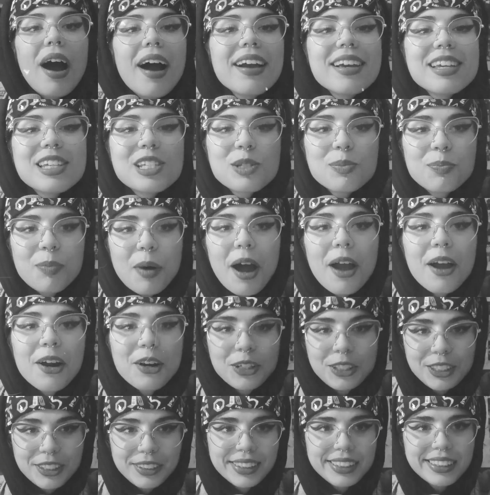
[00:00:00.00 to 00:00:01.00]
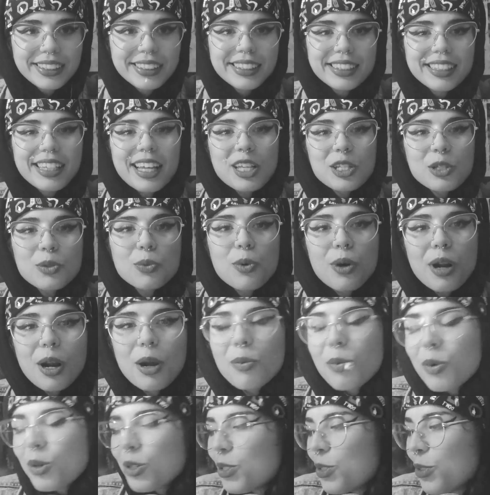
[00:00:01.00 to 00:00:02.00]
why spirals? That's what
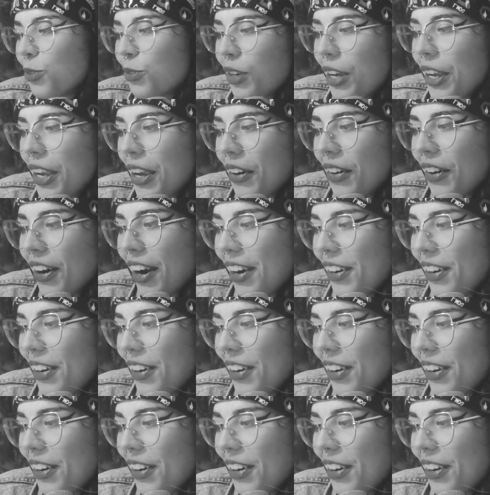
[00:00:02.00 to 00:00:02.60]
I want to figure